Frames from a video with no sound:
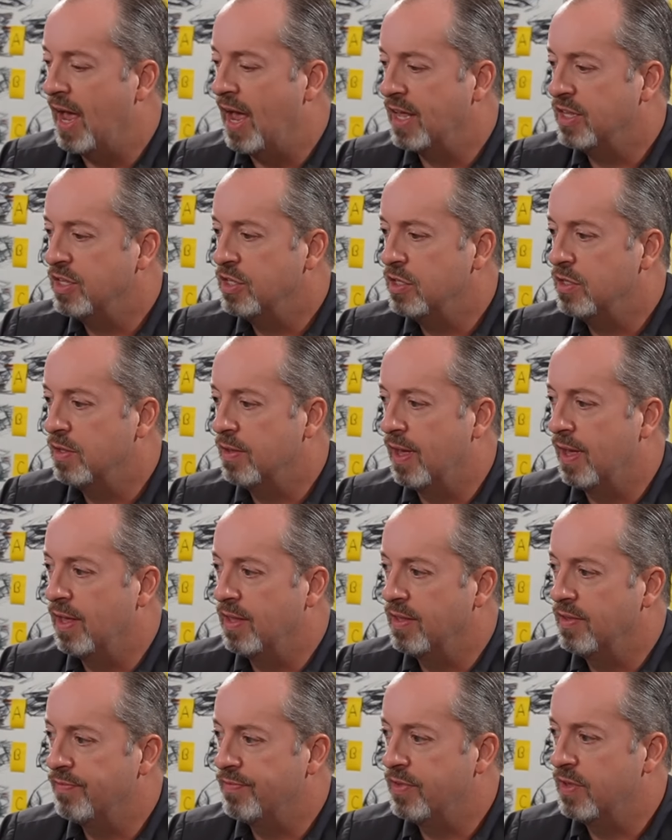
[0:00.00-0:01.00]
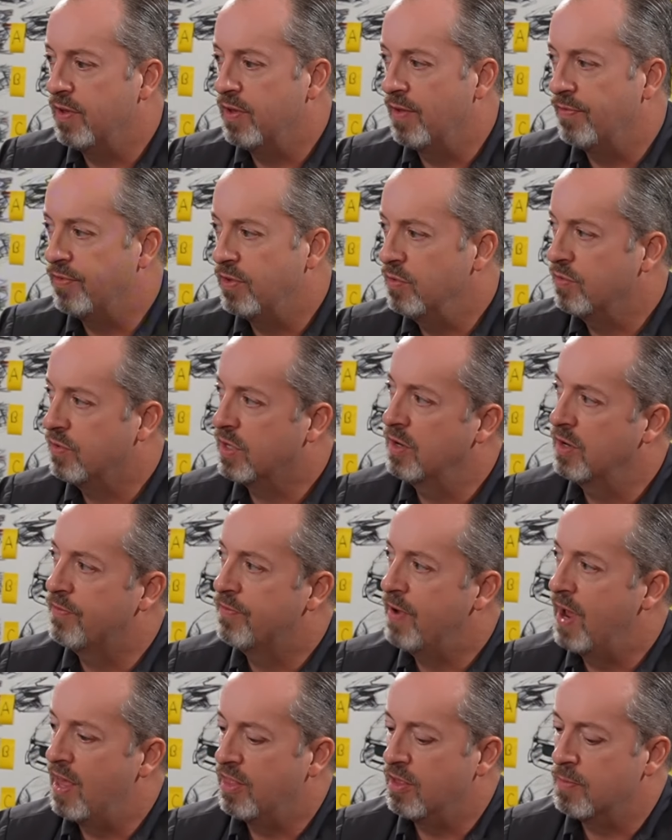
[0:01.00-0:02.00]
If you can
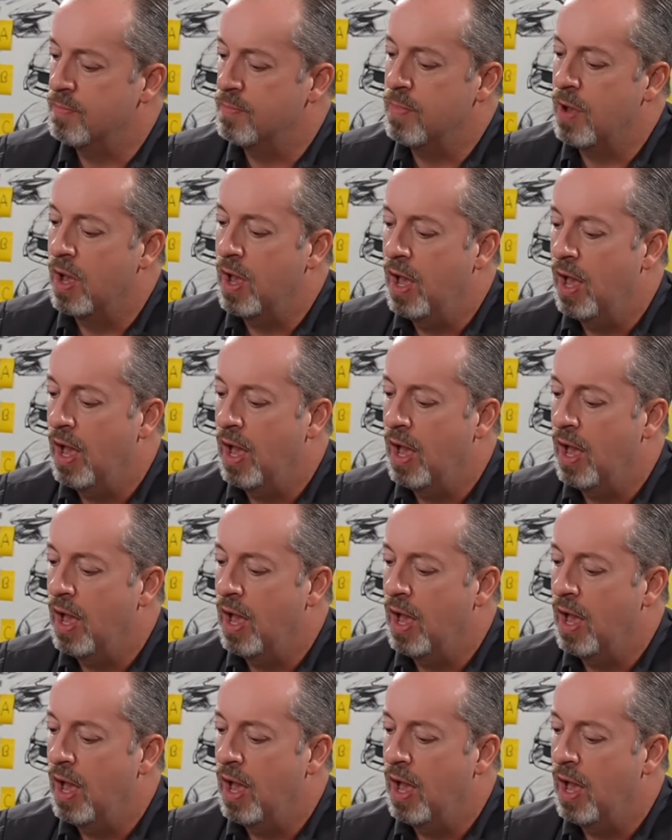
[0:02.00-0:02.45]
fathom.